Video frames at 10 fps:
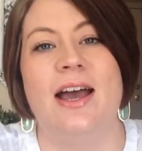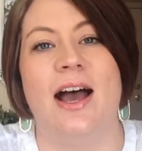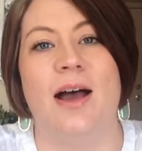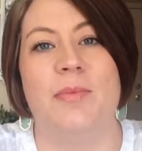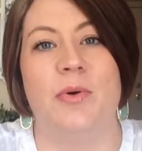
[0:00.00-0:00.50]

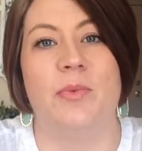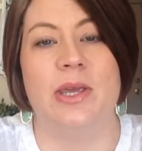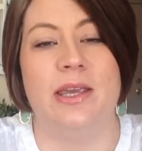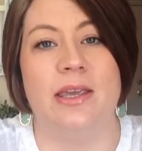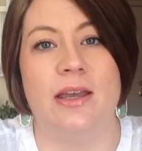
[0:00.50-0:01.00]
but
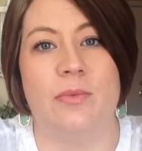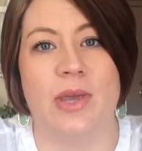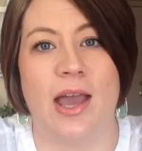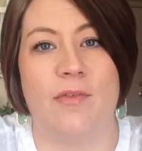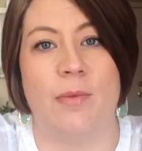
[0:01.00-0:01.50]
we
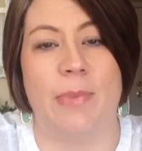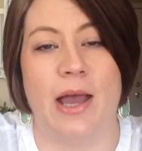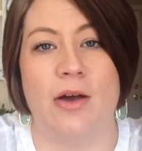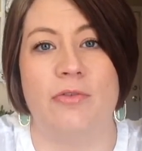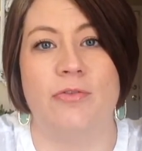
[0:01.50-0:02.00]
have
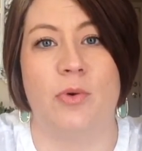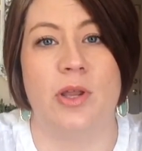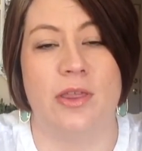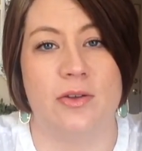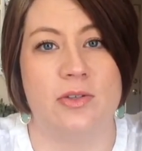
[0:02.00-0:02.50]
about
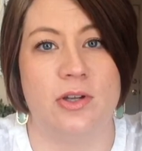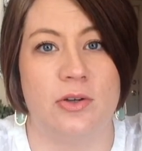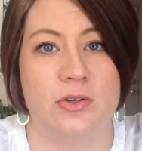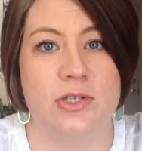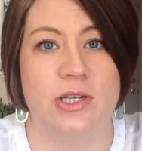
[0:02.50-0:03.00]

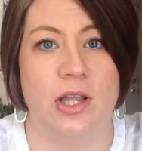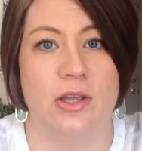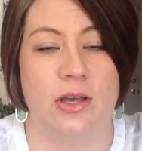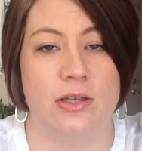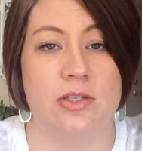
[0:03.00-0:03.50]
$40,000
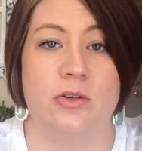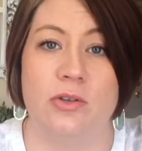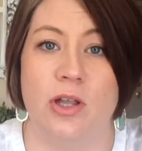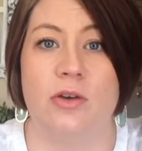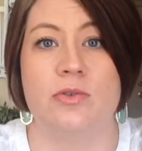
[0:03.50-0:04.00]
in student
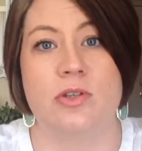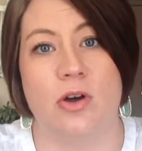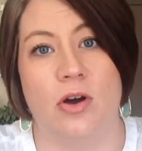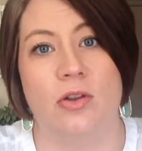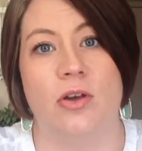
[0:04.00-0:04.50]
loans,
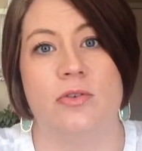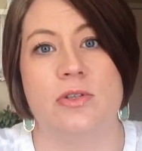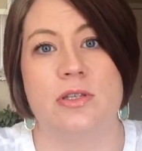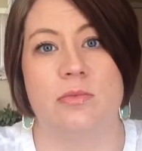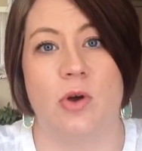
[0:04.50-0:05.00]
car
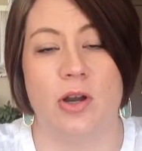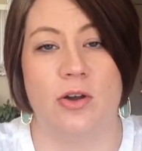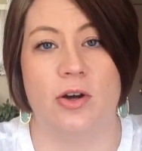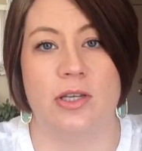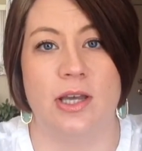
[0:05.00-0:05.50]
loans, some credit
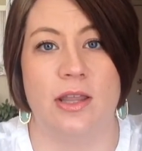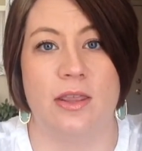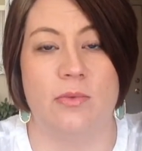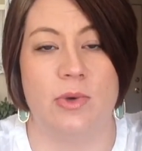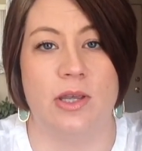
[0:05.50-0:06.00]
card debt
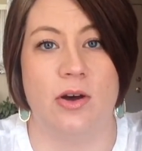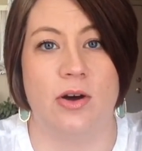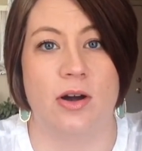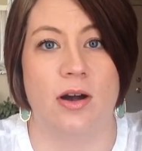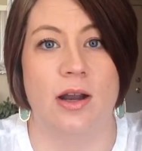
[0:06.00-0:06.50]
that we
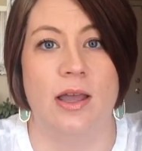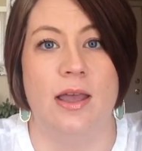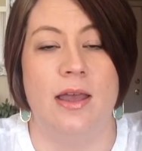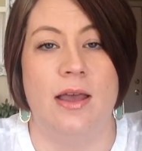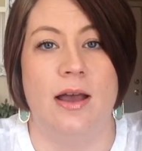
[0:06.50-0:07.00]
are
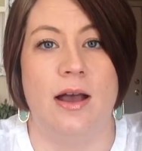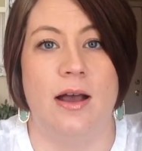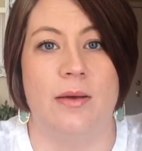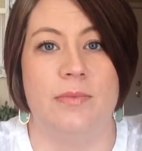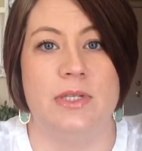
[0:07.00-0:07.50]

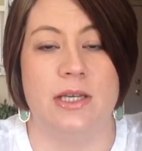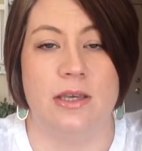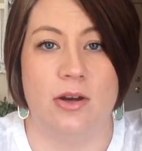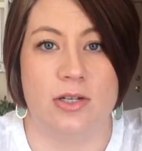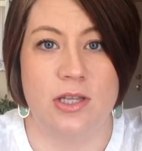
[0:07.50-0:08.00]

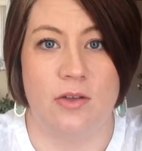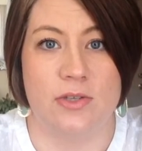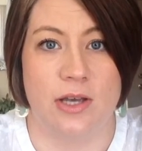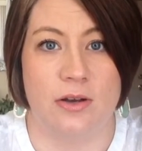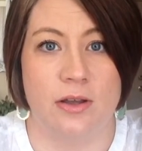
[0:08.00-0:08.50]
digging ourselves
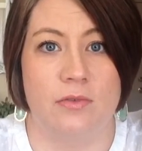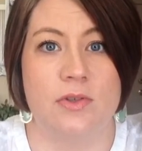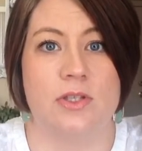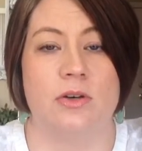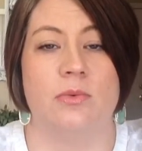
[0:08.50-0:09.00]
out of.
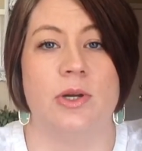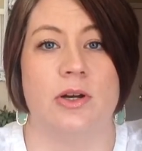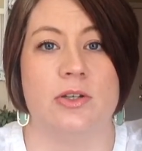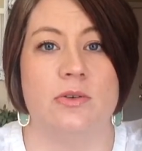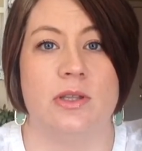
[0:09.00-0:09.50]
So we
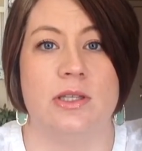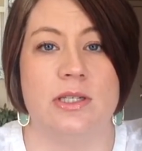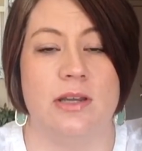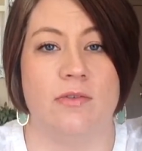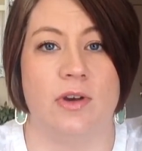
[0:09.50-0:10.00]
are doing the
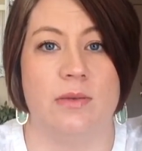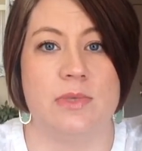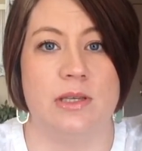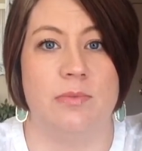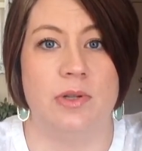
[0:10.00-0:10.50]
Dave
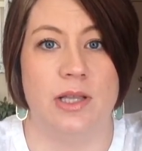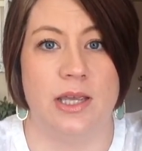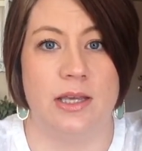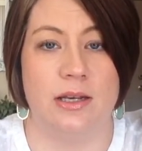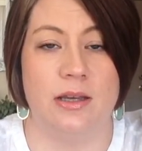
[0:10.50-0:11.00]
Ramsey
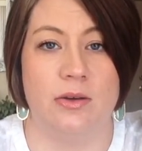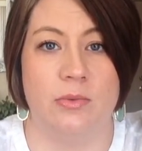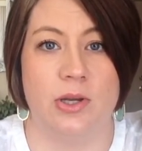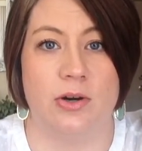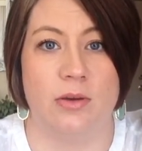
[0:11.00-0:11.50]
plan.
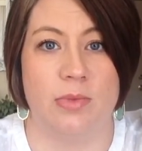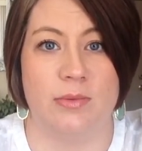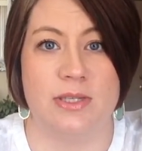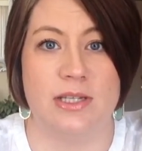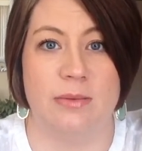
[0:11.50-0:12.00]
We are on
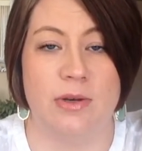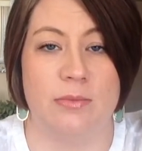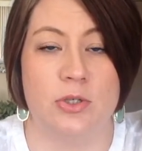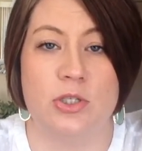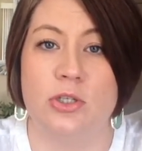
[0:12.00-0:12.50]
baby step
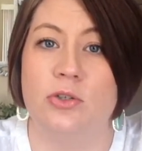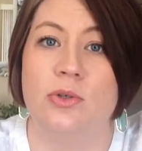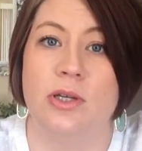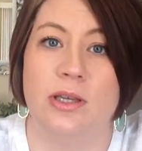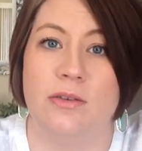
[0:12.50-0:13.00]
number
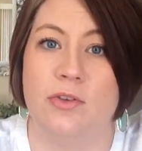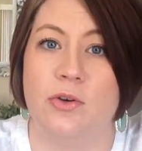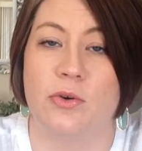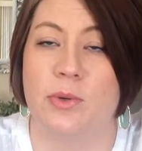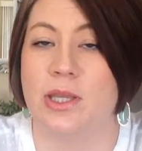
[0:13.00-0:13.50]
2. If
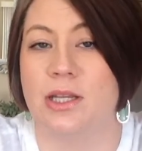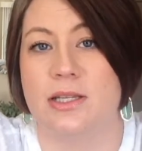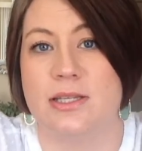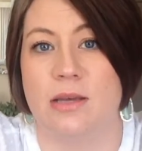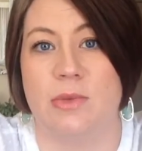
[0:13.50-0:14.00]
know what that
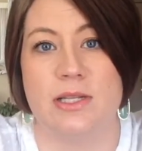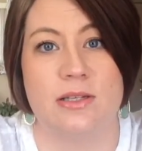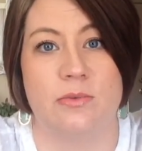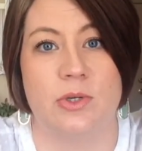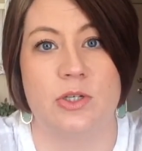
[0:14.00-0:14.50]
is, that means
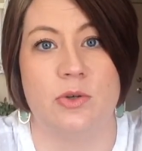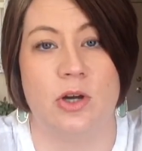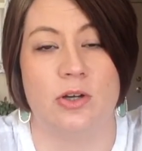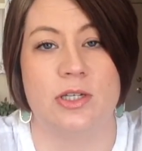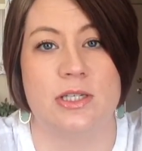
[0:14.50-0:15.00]
that we're doing
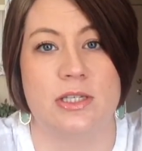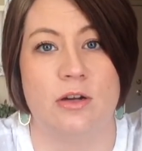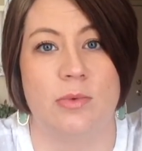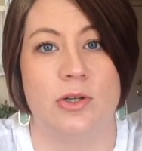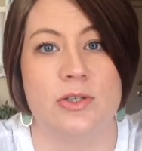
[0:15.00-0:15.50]
our debt
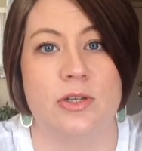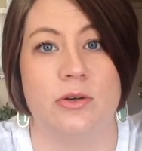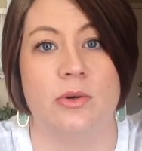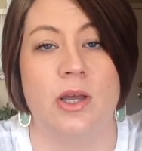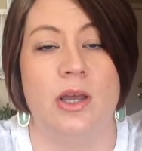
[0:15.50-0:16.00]
snowball.
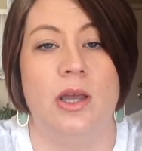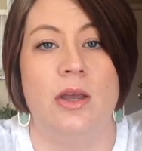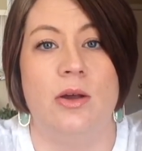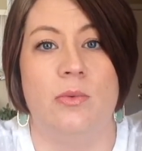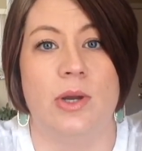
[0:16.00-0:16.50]
So
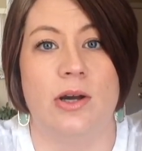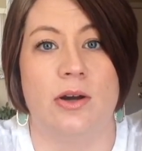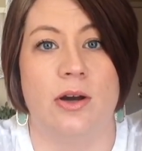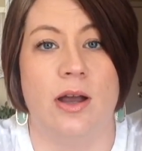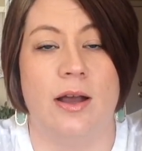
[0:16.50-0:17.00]

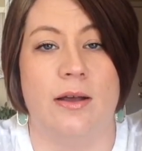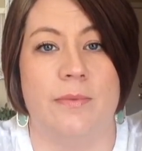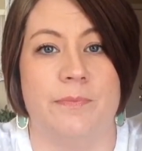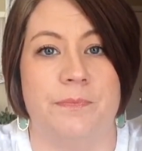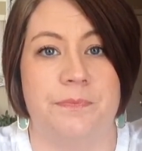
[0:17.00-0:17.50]
we're
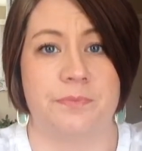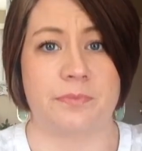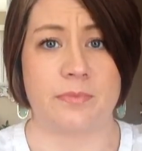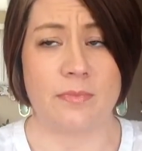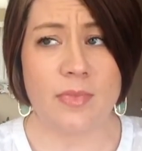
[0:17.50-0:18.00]

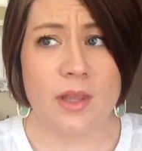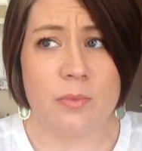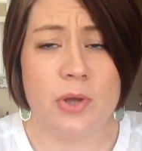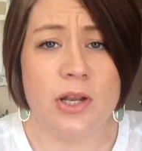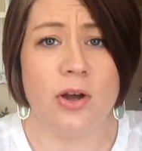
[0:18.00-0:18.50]

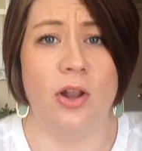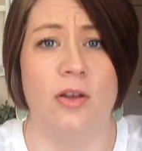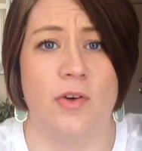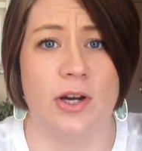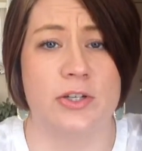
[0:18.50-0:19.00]
putting all
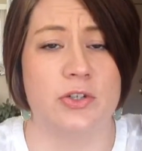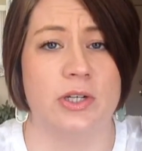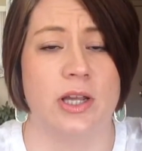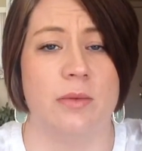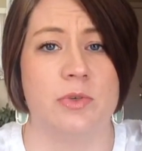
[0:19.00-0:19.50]
of our extra
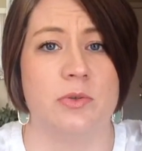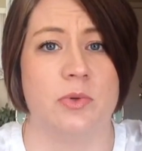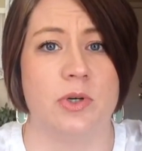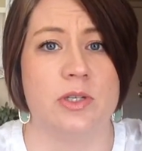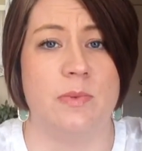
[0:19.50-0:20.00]
income
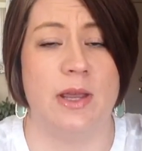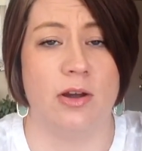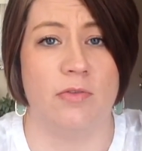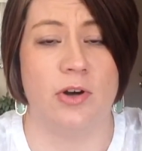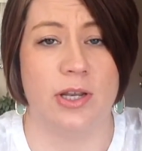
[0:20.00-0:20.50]
towards paying
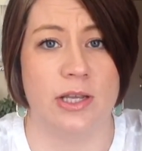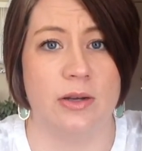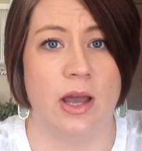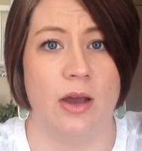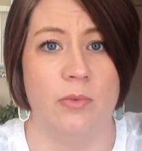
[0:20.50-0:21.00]
off our
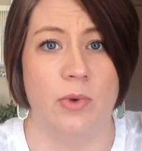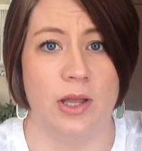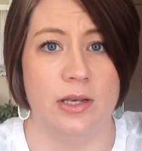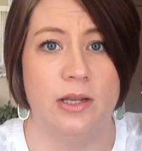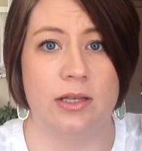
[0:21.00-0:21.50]
debt,
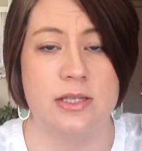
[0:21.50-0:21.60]
one